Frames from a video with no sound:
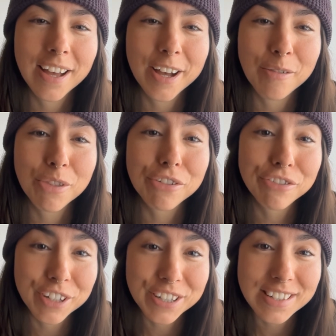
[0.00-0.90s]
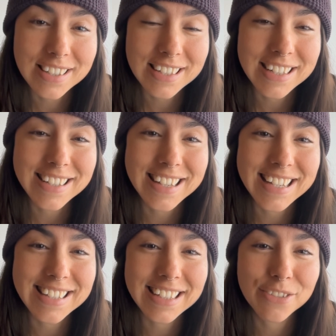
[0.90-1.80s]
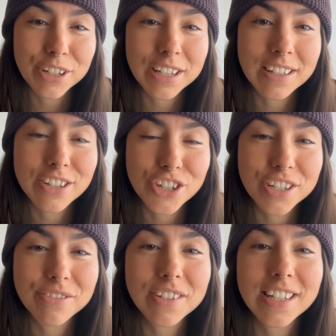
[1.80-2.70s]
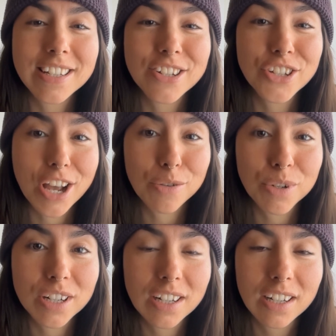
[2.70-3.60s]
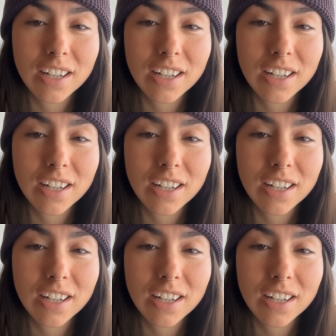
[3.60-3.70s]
The first is a significant shift in shadow work.